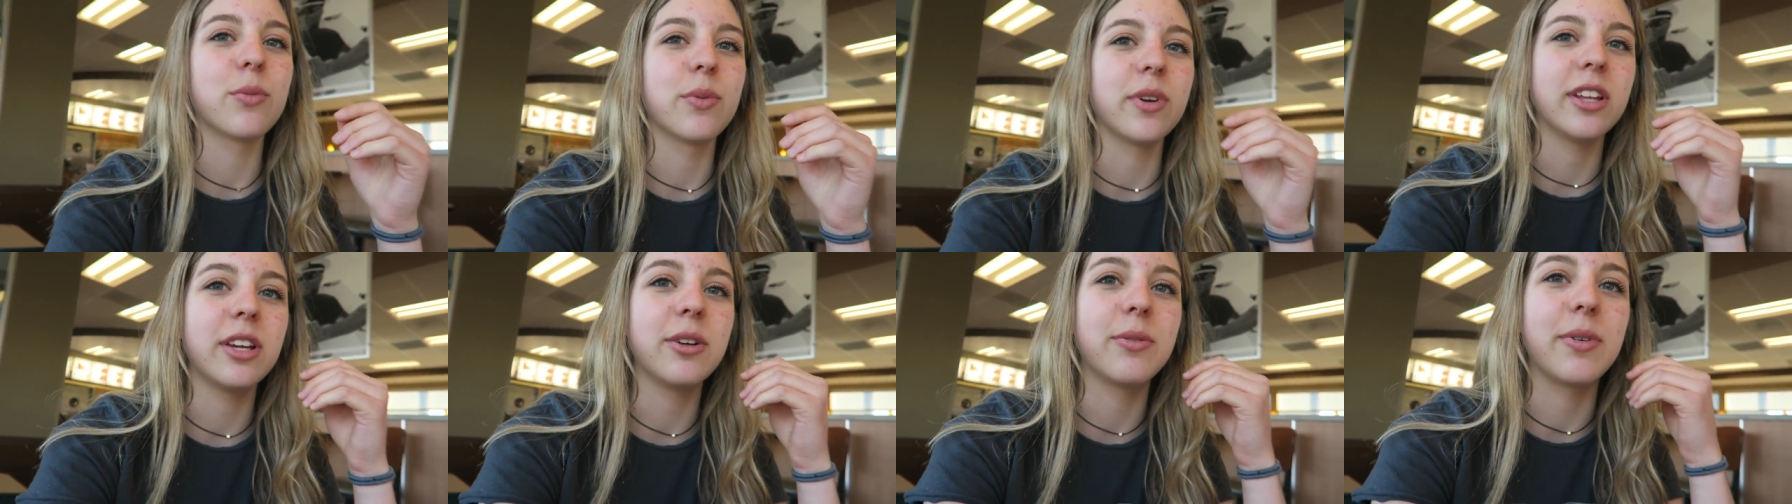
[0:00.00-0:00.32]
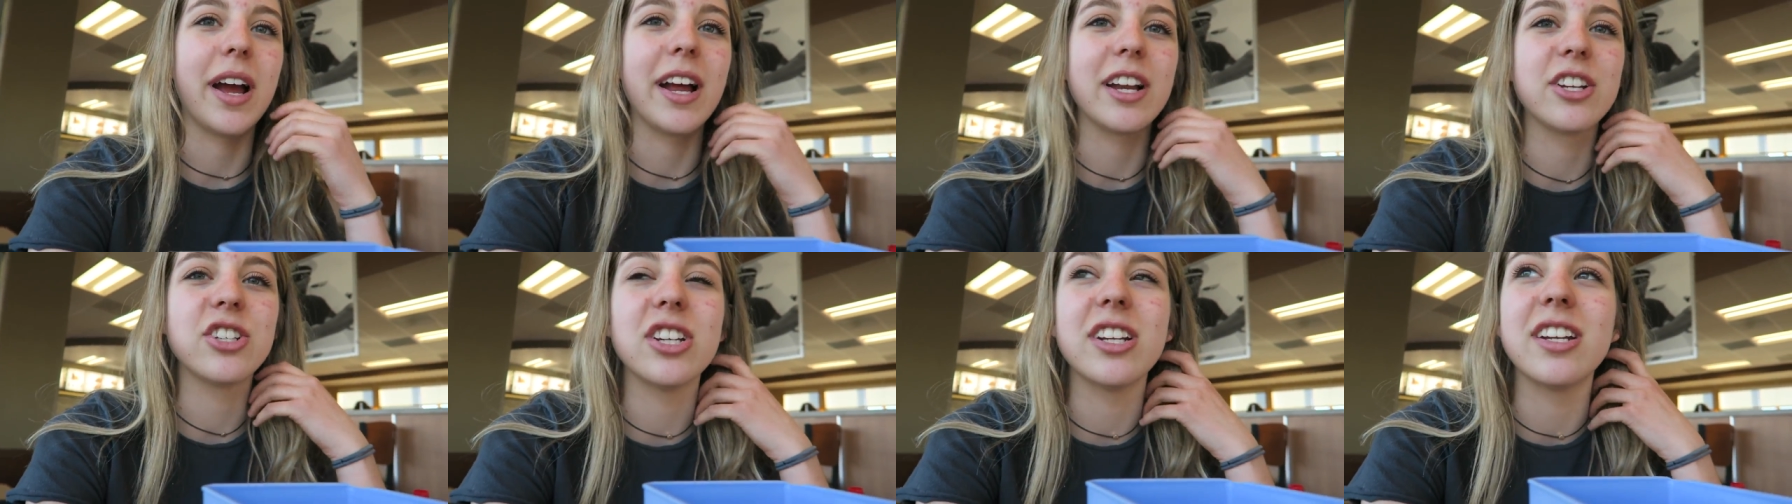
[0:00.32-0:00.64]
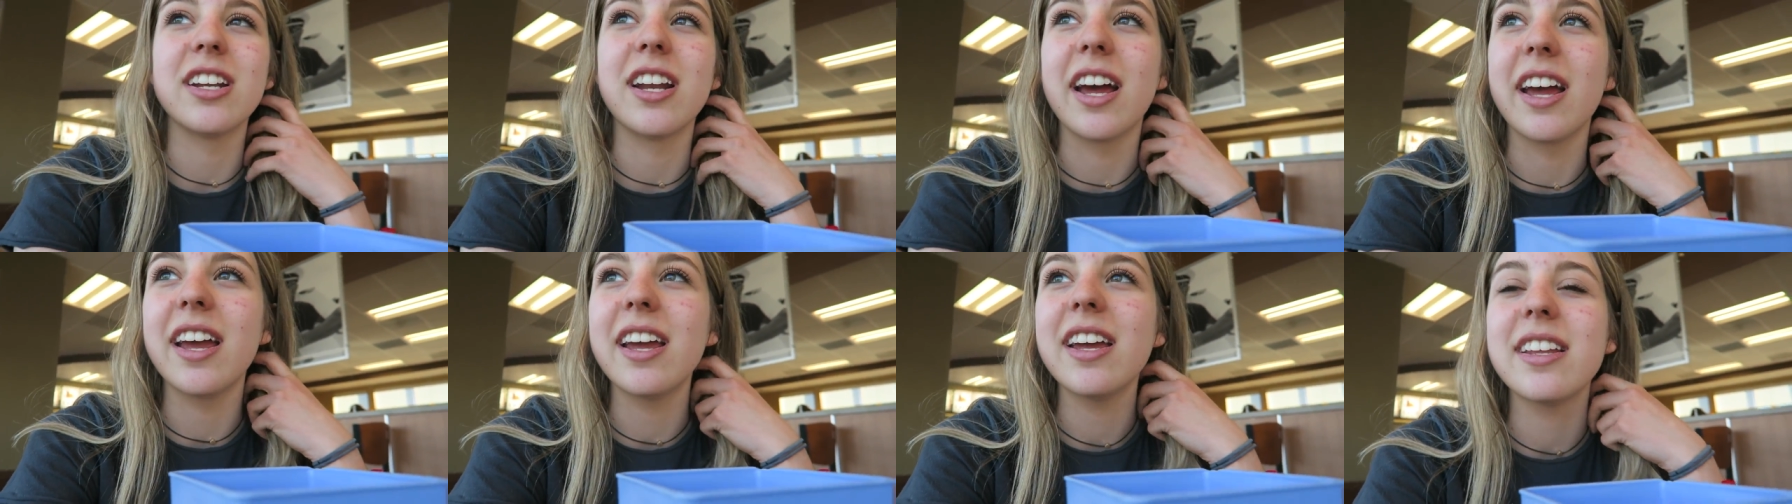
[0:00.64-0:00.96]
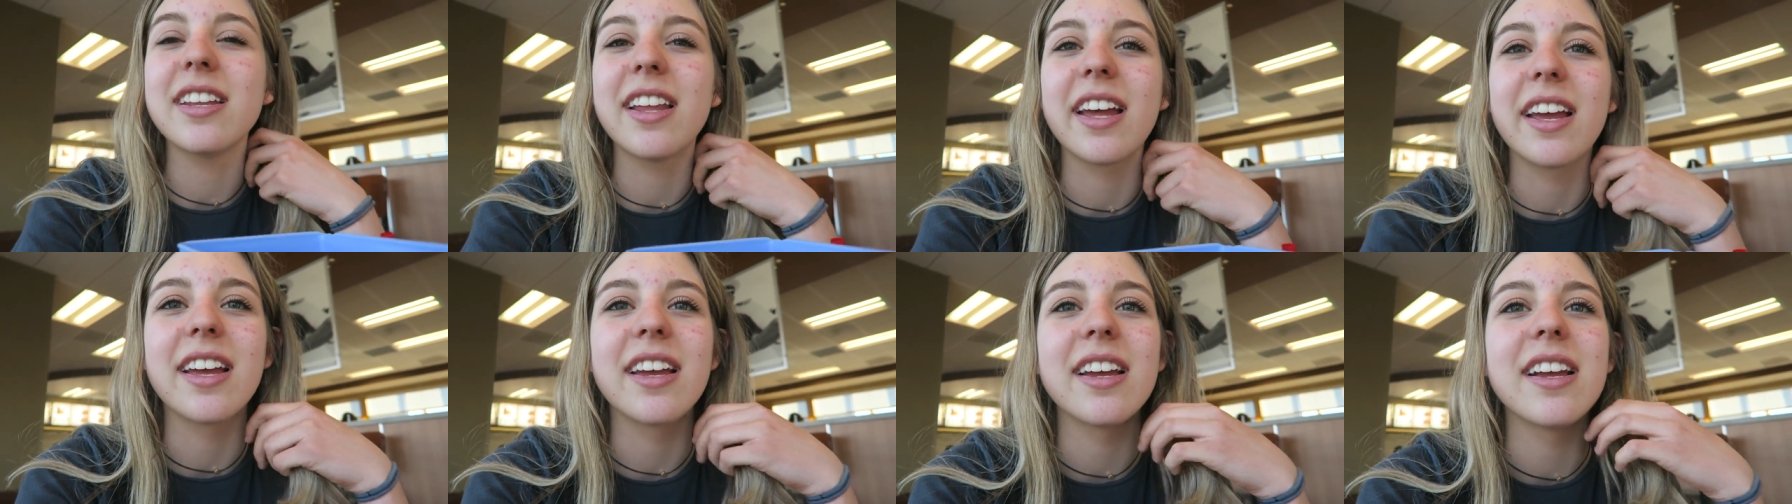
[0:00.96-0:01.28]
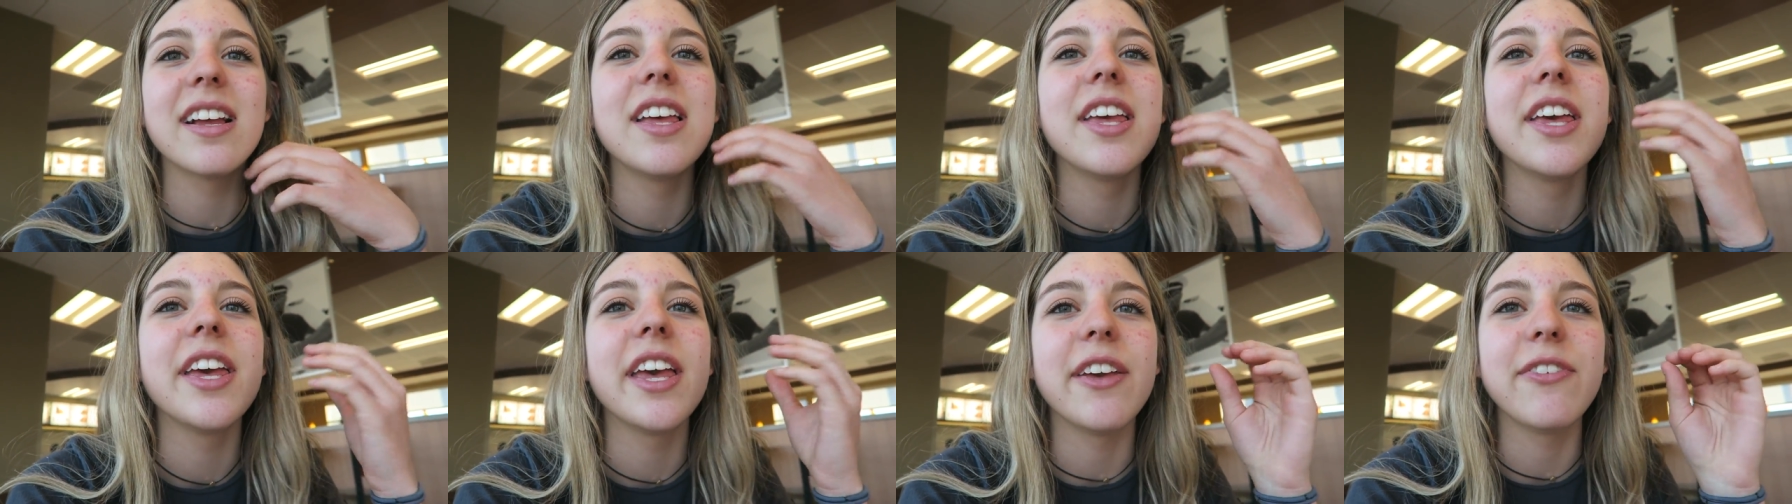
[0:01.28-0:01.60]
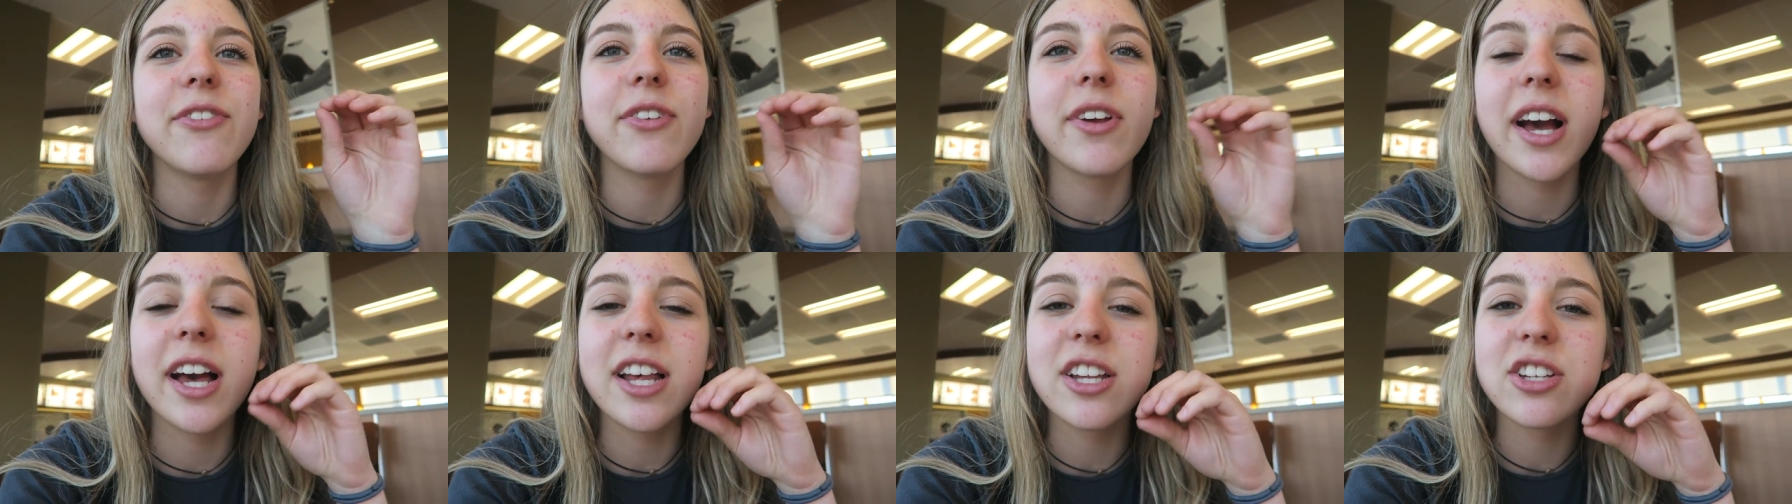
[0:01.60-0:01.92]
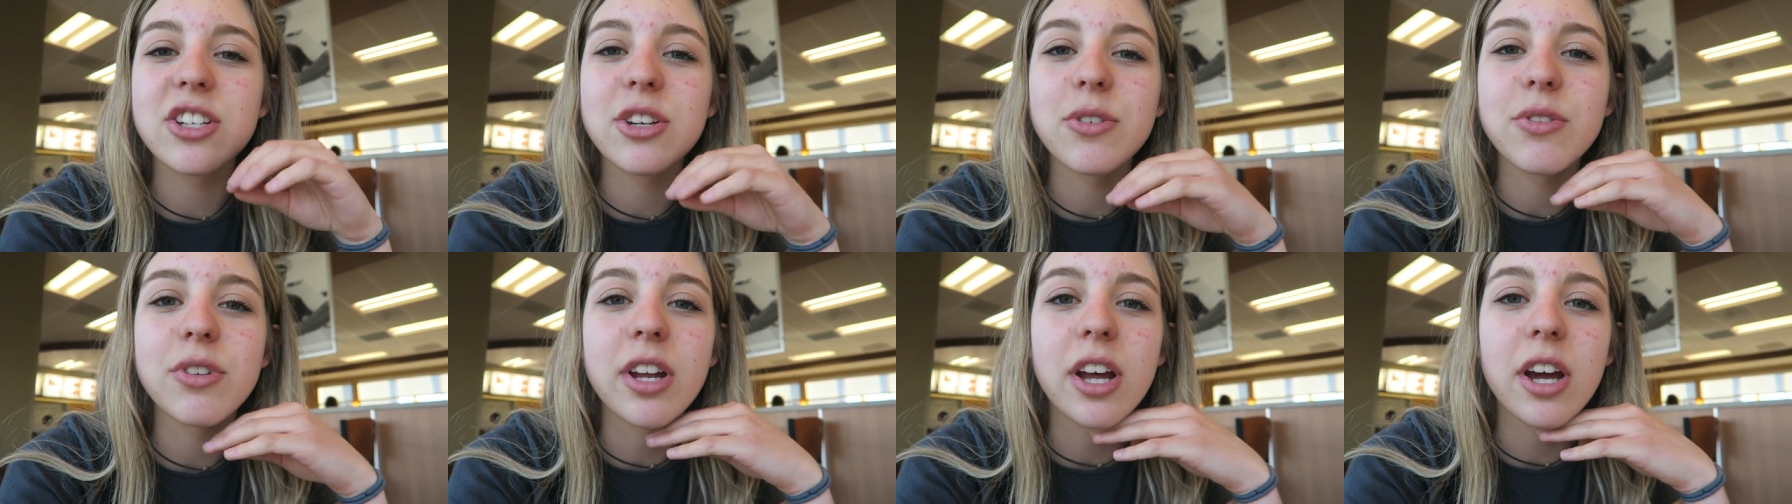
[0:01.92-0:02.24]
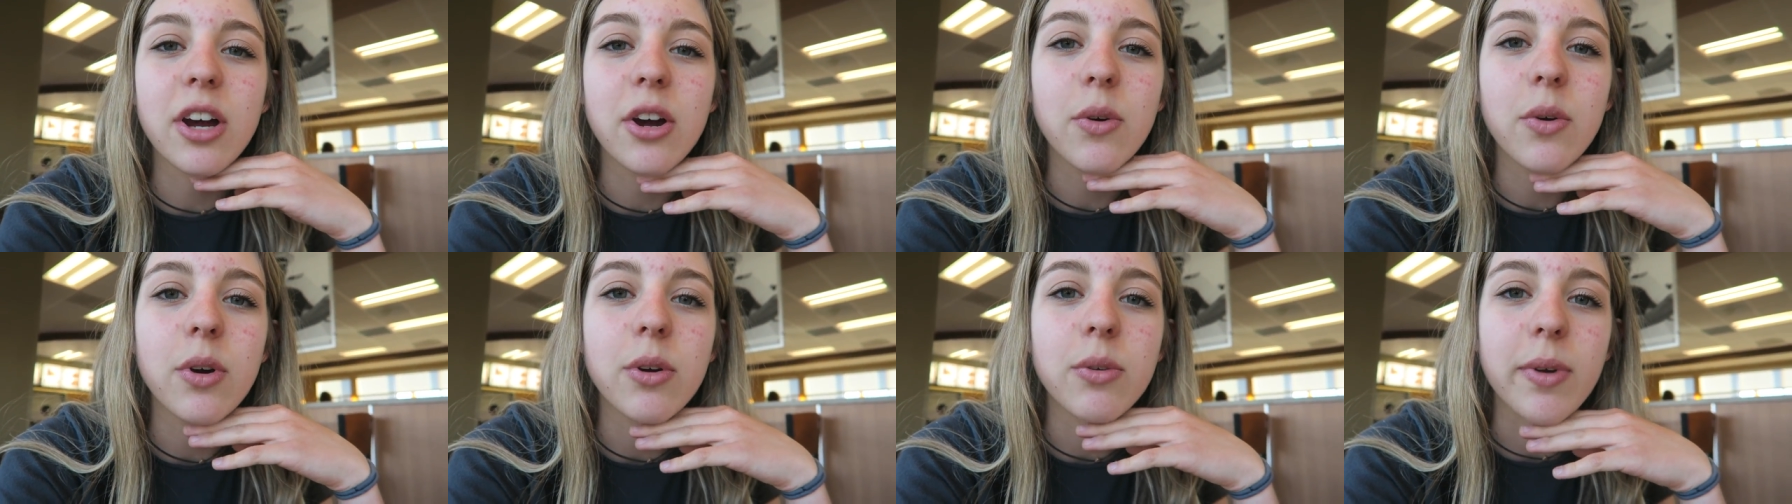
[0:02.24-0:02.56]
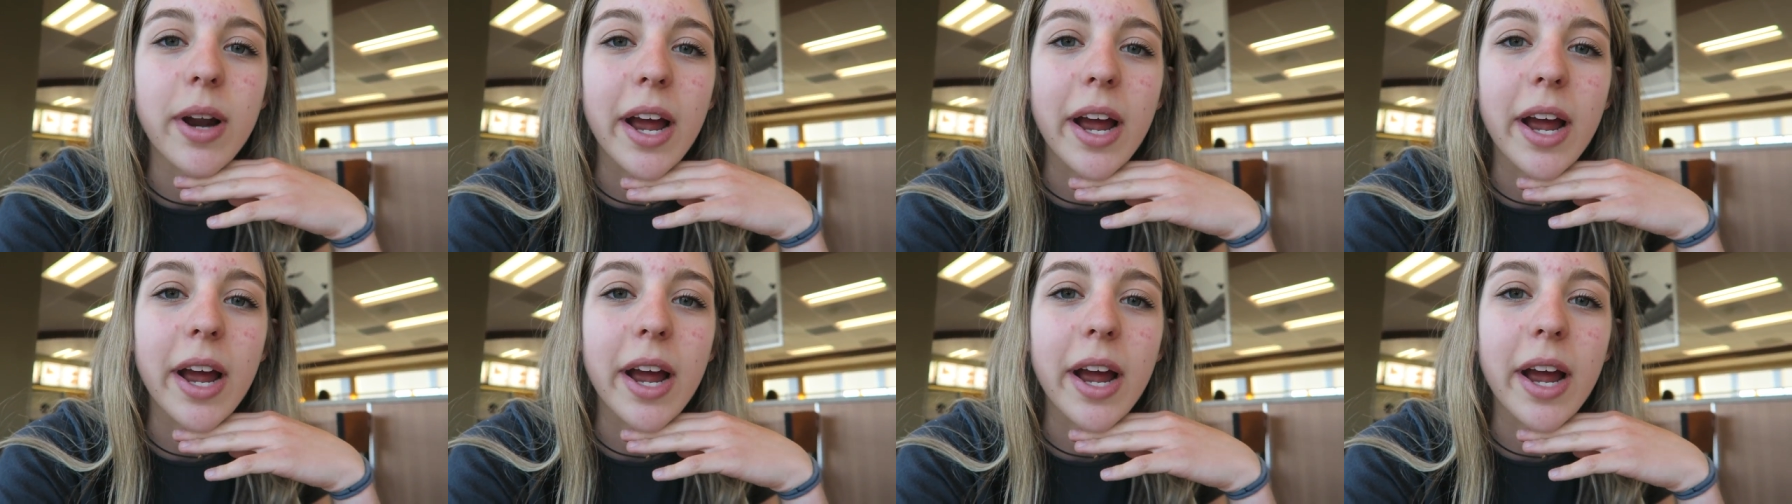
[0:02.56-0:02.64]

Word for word: a really ratchet night. Like, if you guys don't know,